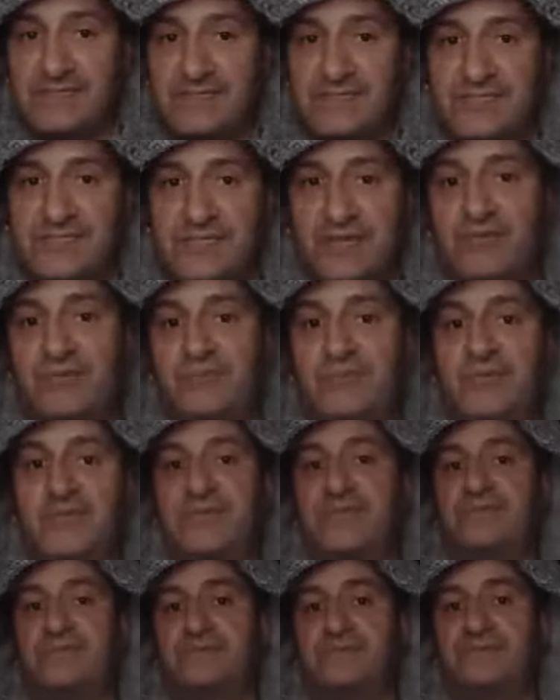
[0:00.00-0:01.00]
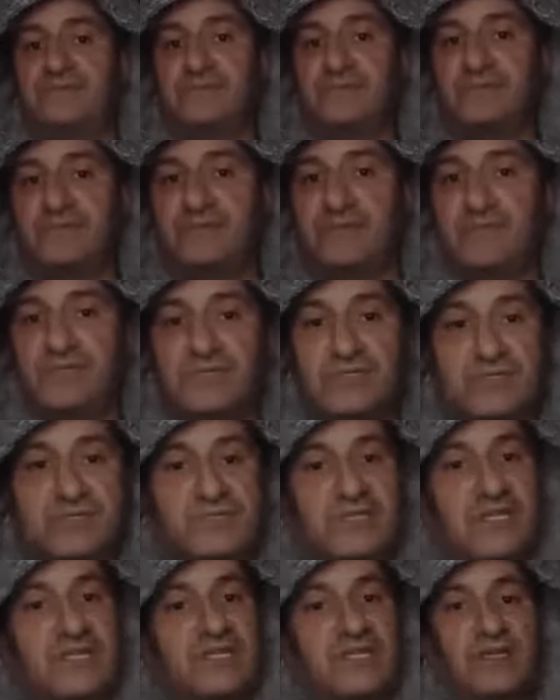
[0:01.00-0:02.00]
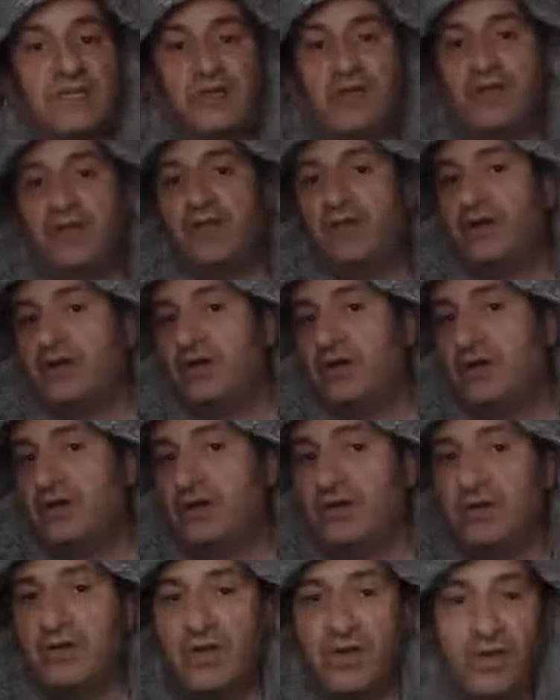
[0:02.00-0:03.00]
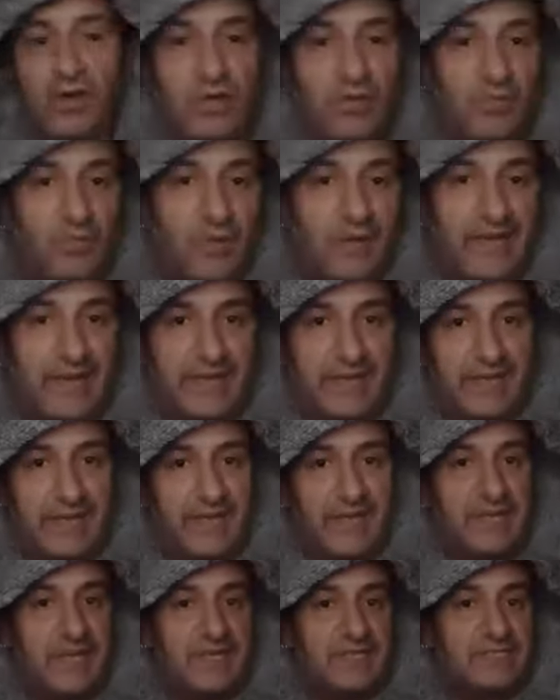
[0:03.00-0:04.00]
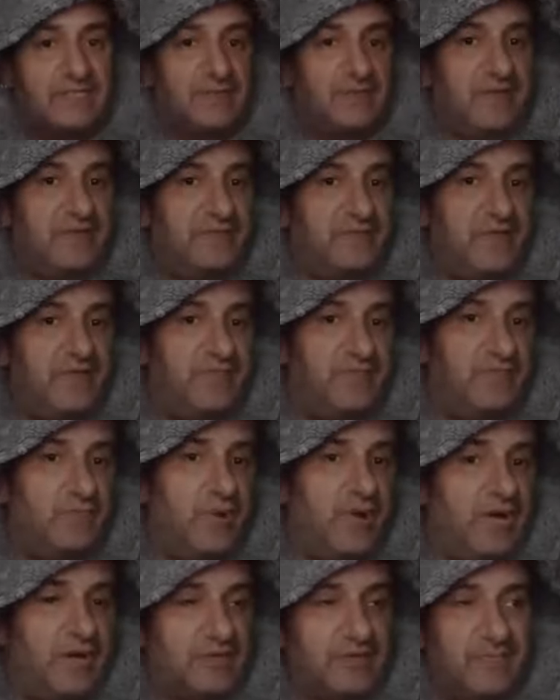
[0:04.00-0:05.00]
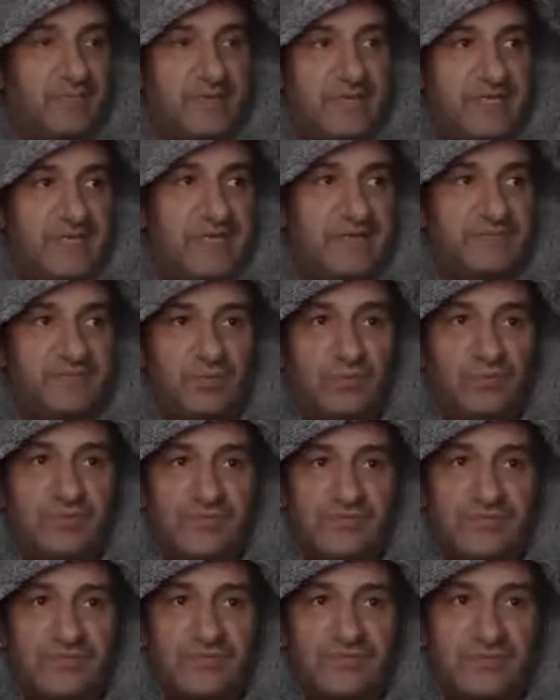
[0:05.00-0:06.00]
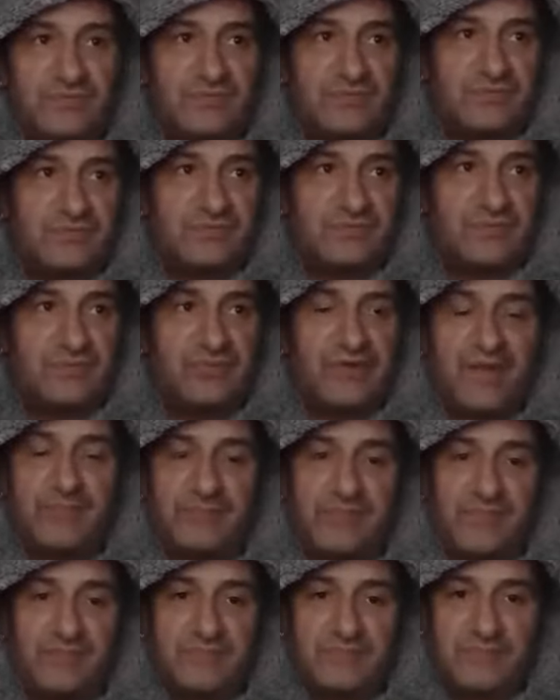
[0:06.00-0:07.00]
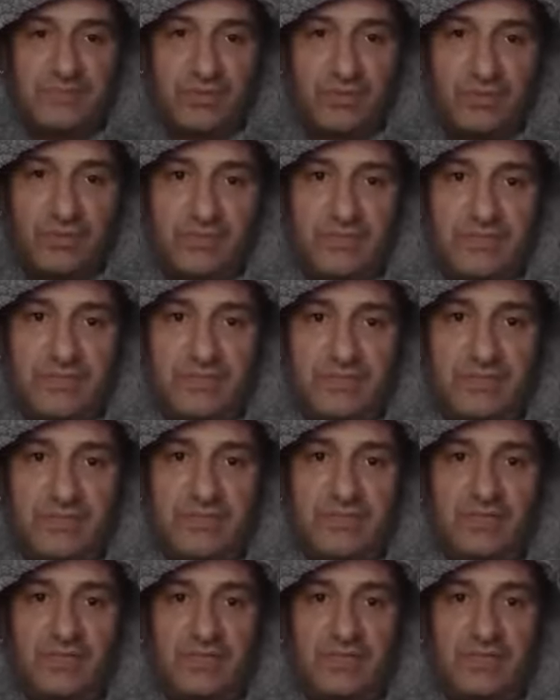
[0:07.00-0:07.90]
self belief, which can take you a long, long way. So even if Wilder believed all this crap that he was talking,